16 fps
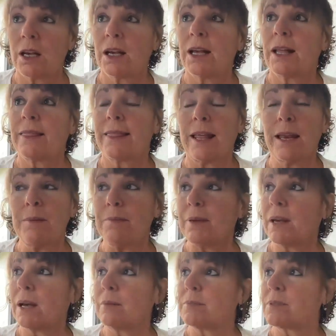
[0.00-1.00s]
then it
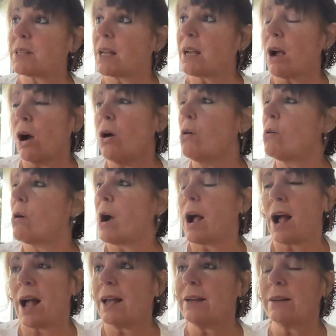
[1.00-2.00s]
becomes like, oh,
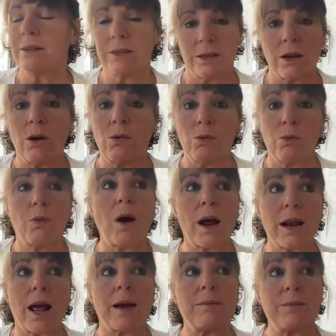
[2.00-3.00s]
I know
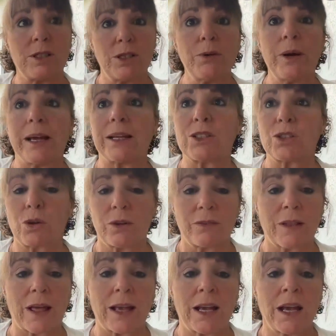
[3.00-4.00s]
what I'm doing. It's sort
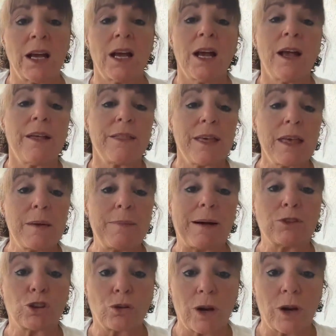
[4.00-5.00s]
of like, think
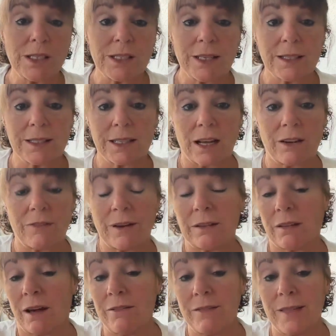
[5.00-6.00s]
about trusting self. I
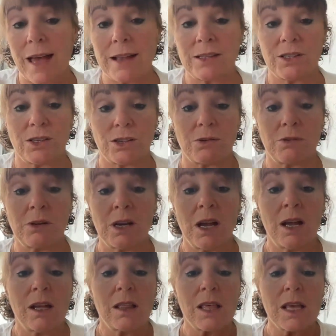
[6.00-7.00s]
love that, Sue.
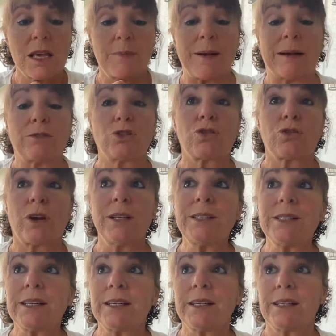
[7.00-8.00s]
Think about
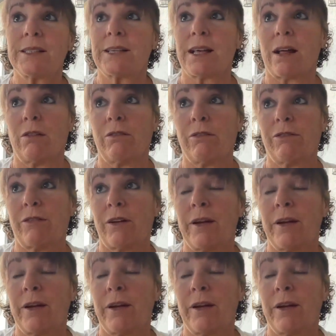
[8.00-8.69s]
trusting self